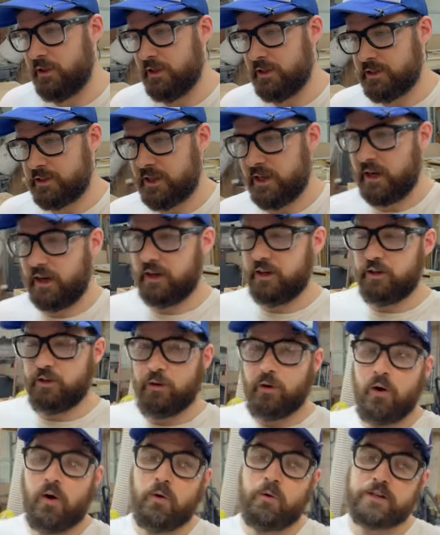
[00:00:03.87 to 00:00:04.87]
is that you
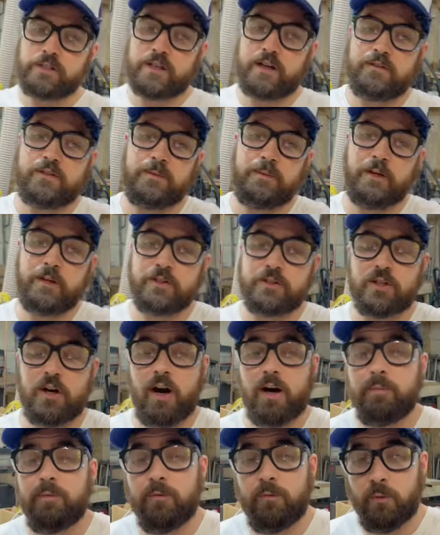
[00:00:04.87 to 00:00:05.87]
always have to be on
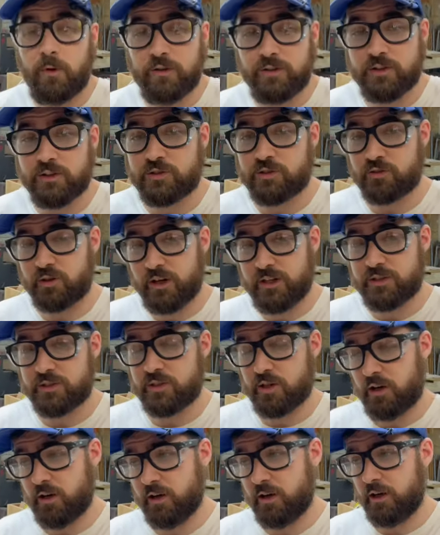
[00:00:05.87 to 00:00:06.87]
top of what the trends
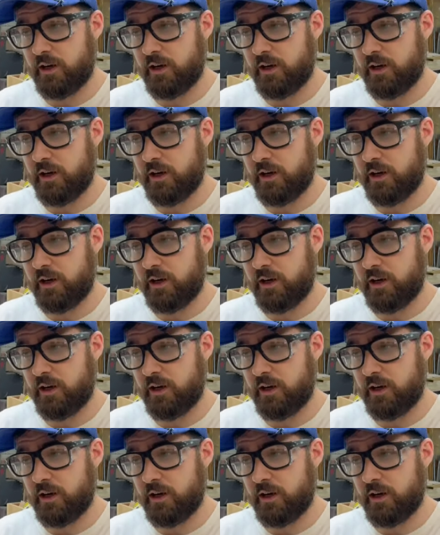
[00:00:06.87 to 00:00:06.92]
are,